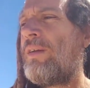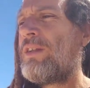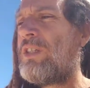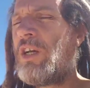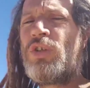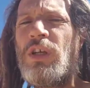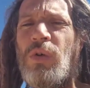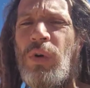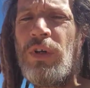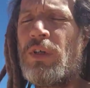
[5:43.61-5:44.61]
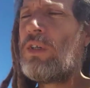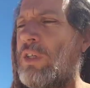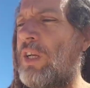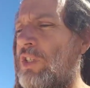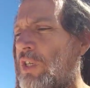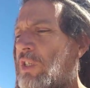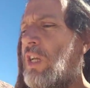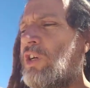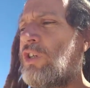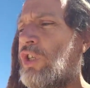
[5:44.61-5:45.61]
It's actually an organ to digest
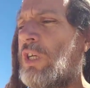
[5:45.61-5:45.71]
energy,